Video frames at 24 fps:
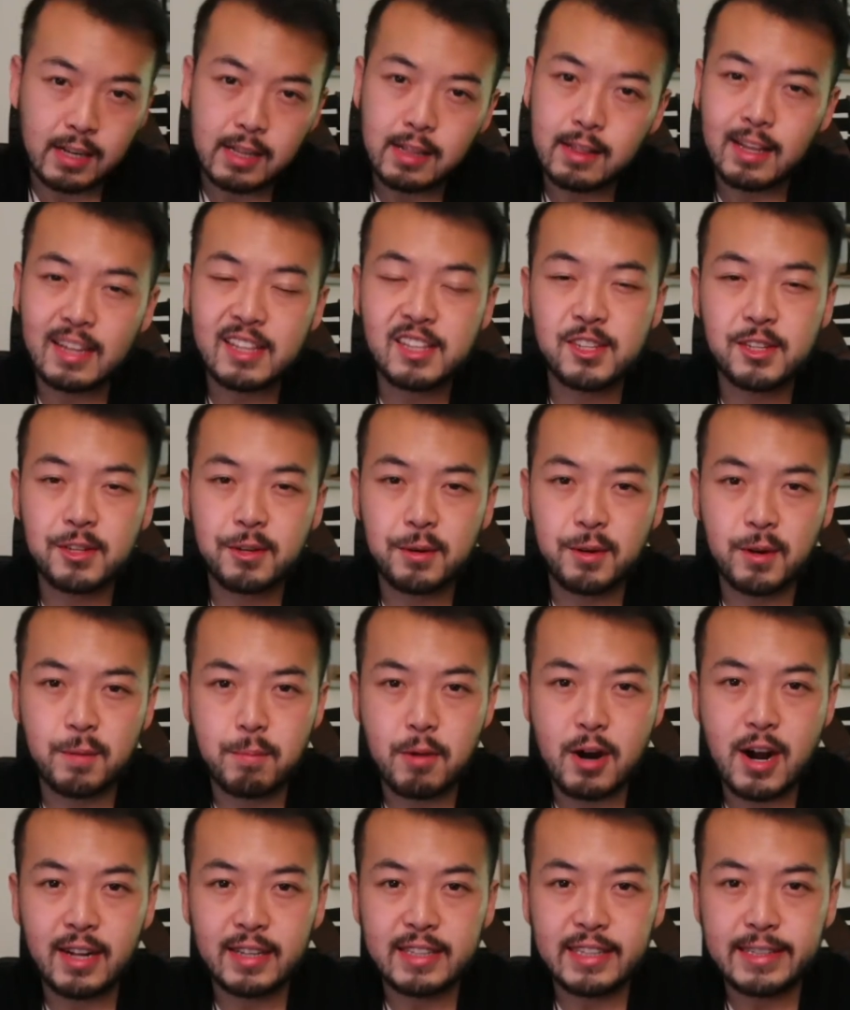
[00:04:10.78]
cleansing your
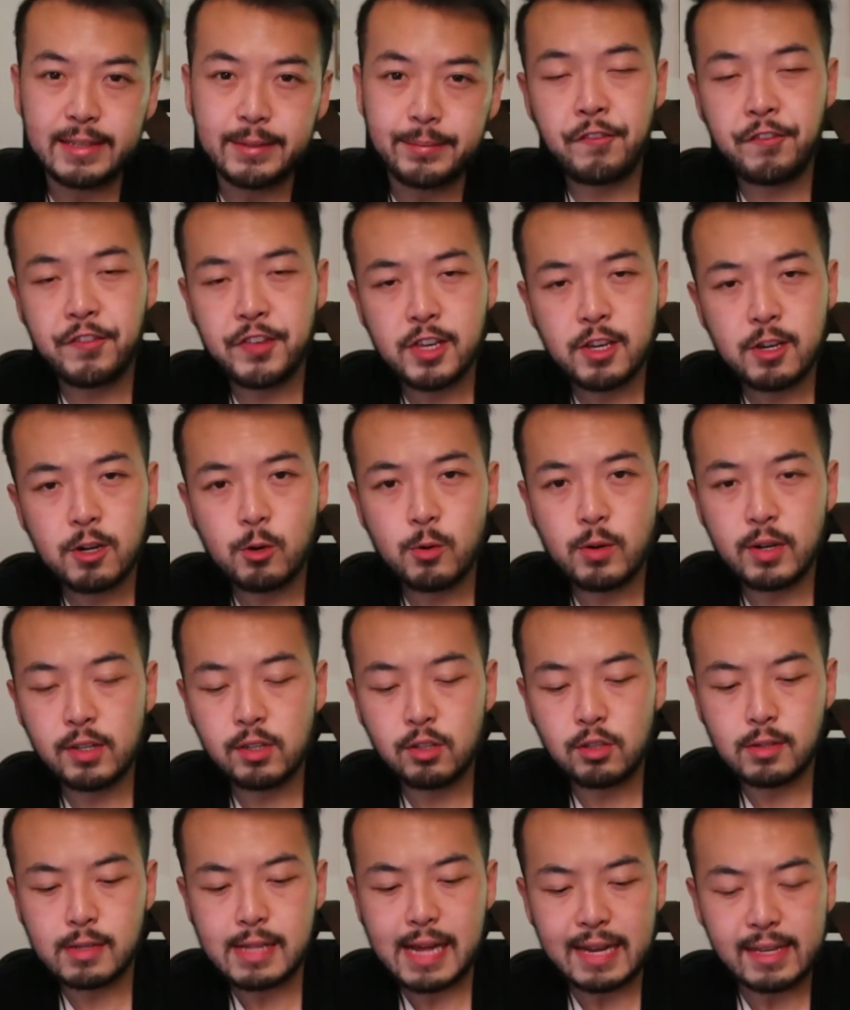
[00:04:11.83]
body. Feel
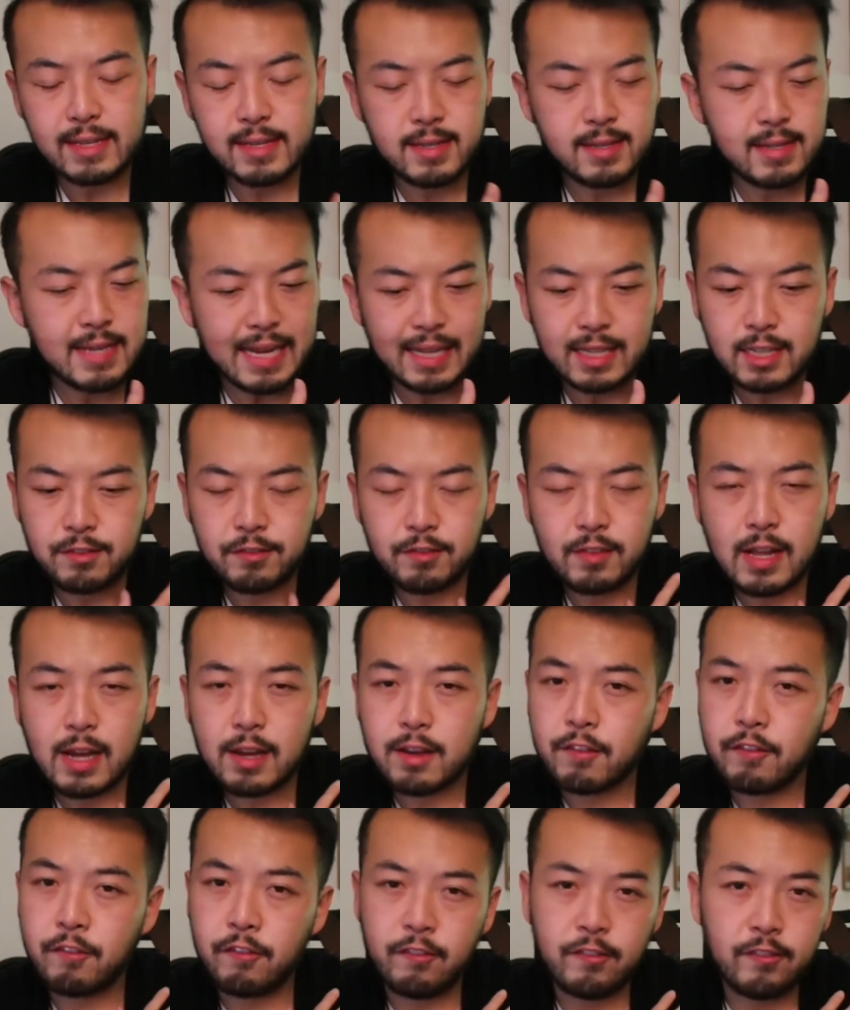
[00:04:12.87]
into that
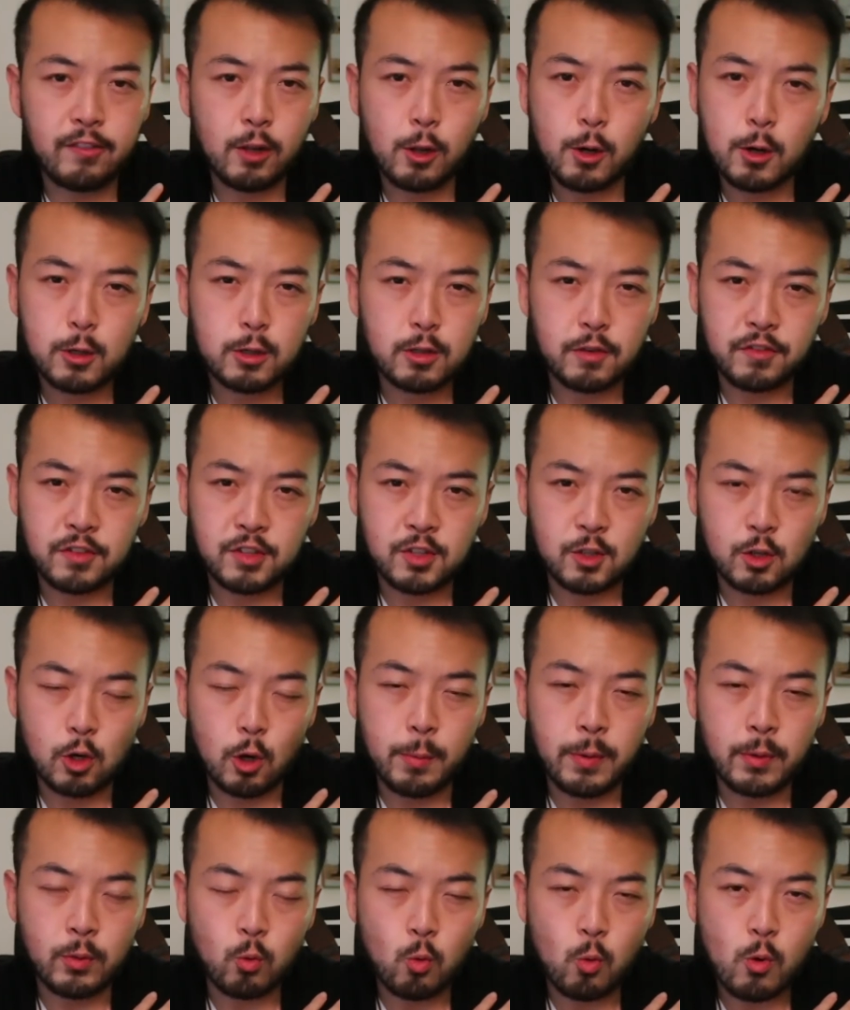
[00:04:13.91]
satisfying flow of
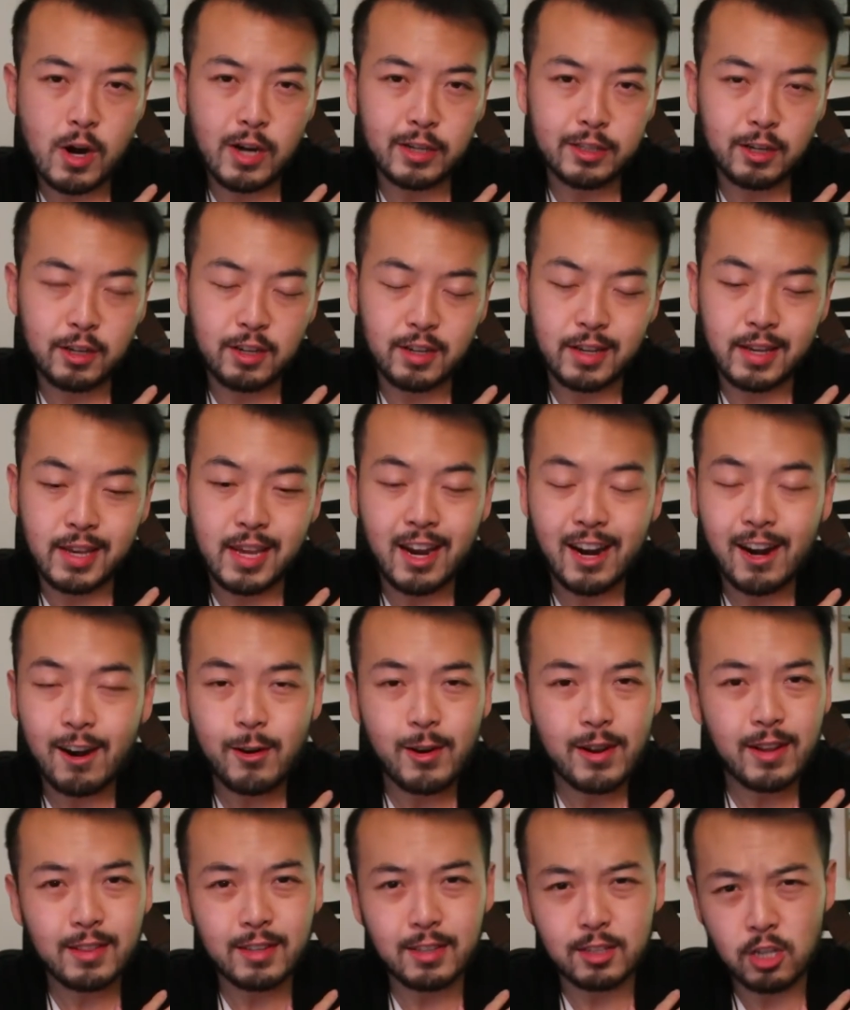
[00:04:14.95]
soap and water
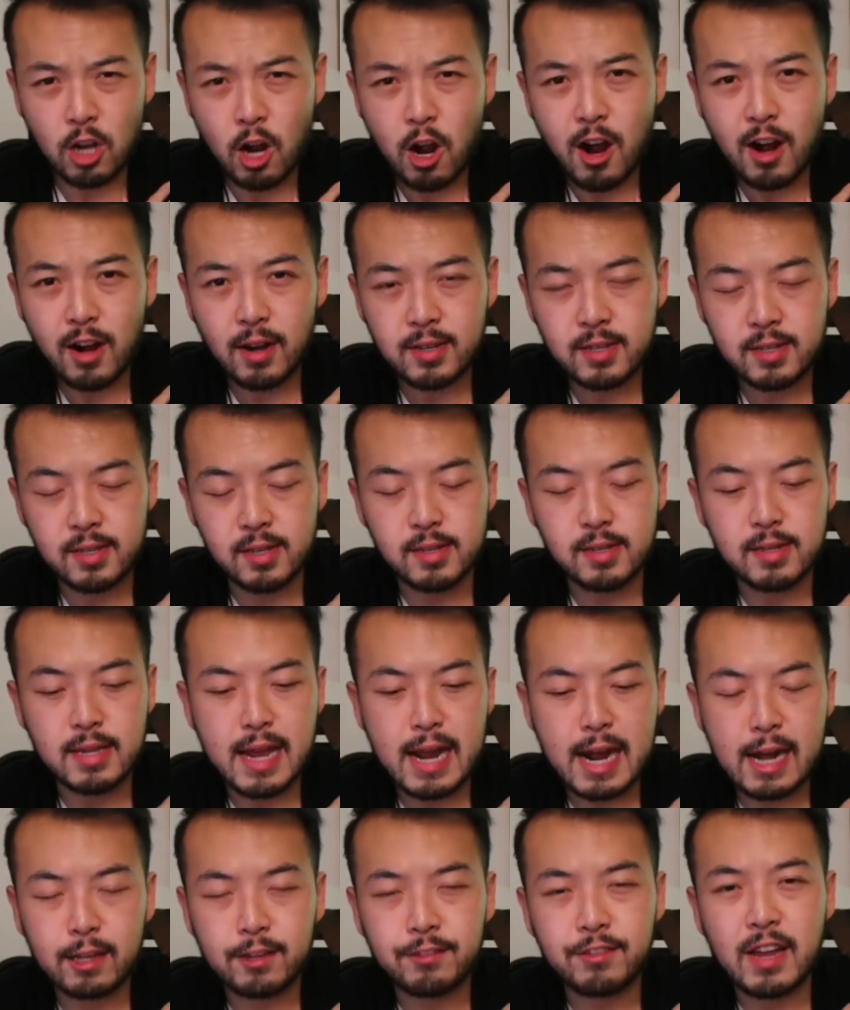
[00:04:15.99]
carrying the toxins
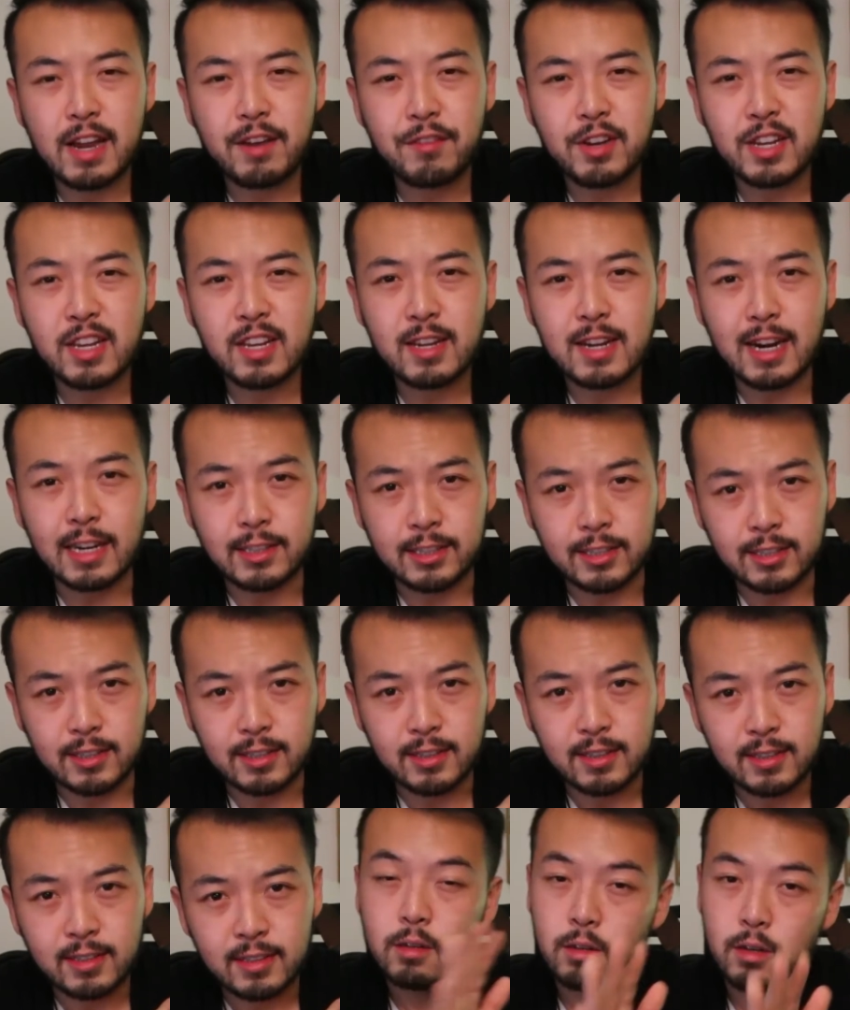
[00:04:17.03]
out of every
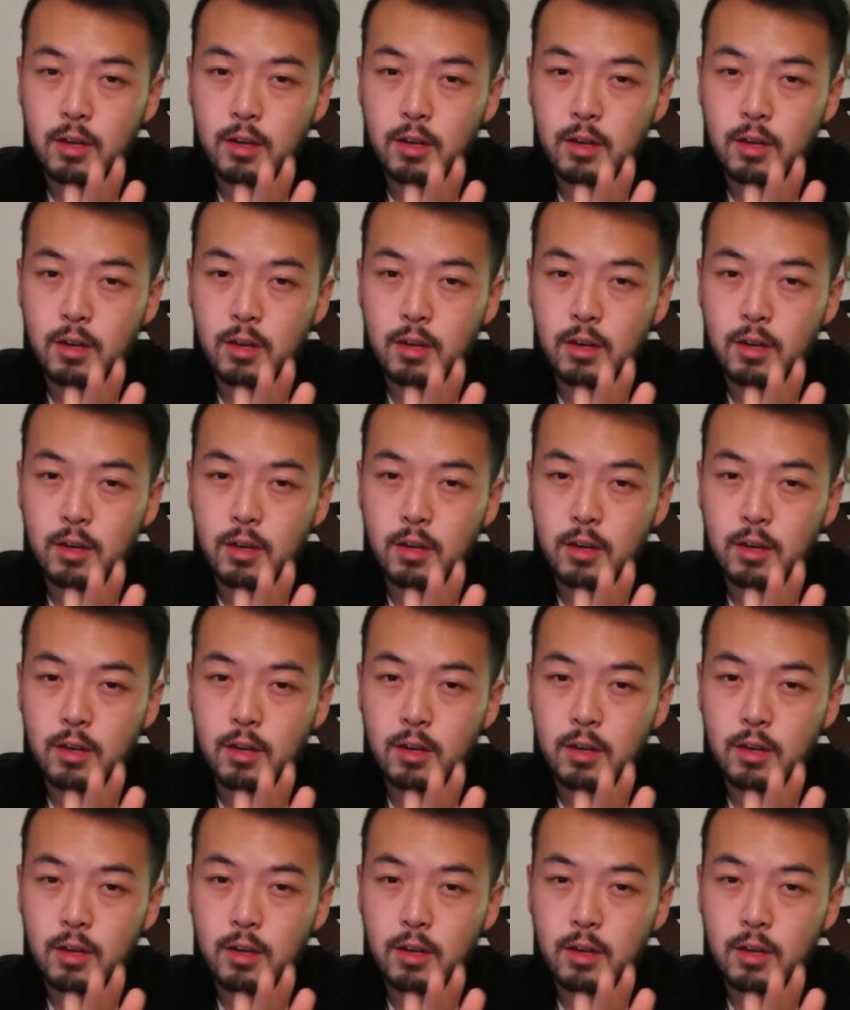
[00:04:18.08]
gutter.